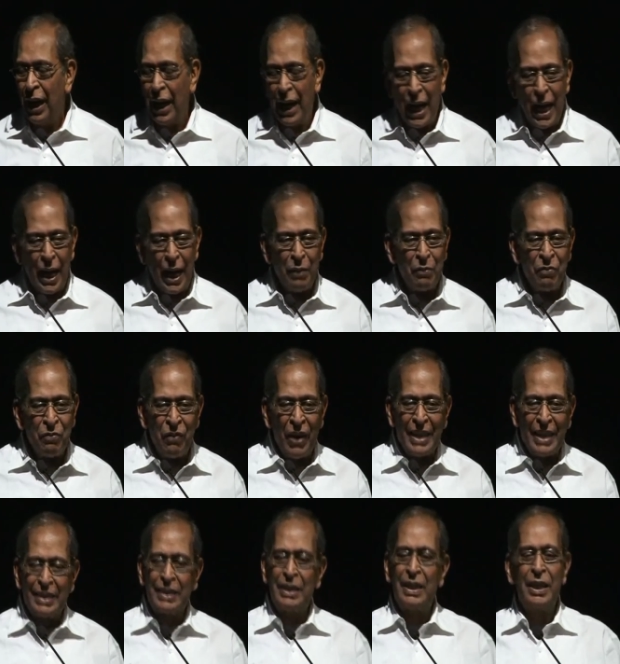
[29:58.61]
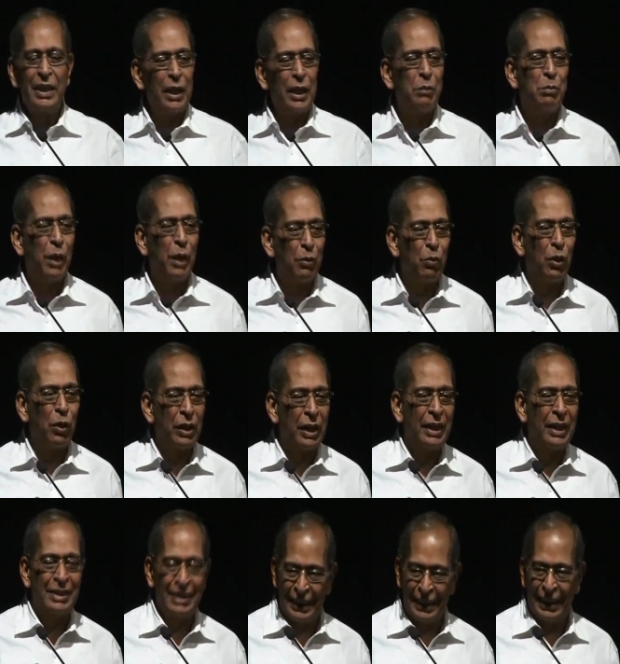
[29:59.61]
I am fascinated by
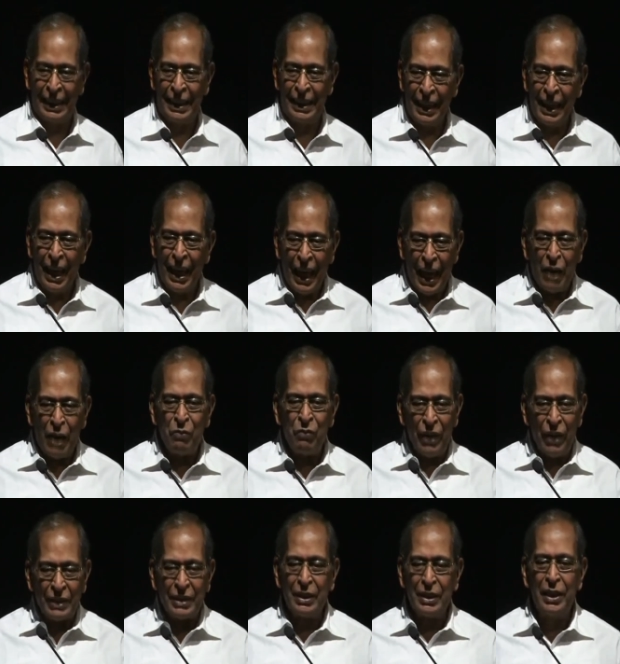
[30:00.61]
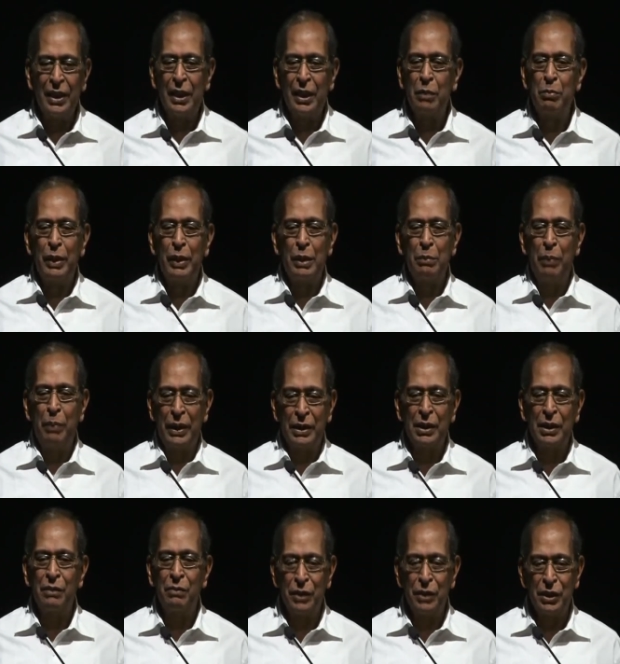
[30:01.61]
what I see. I am fascinated by the
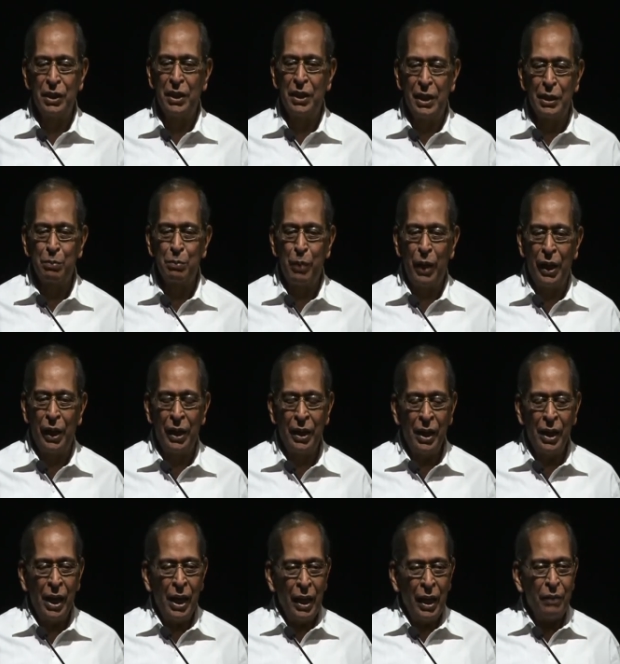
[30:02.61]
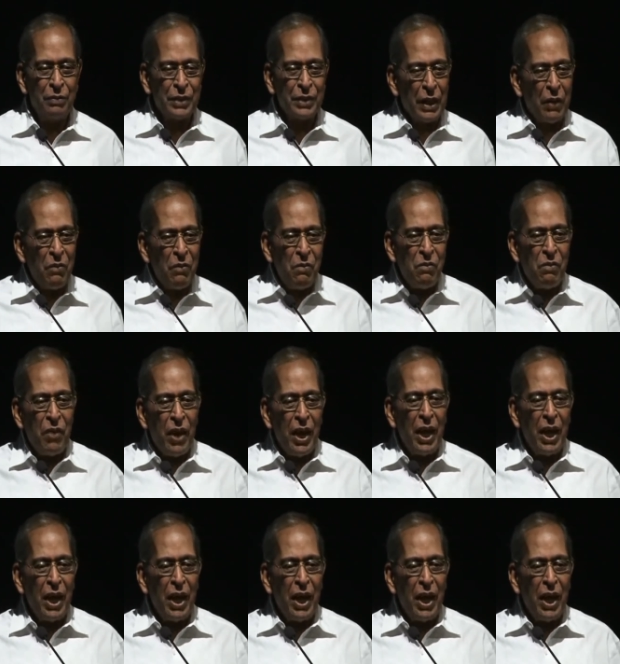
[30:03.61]
passion which they display. If some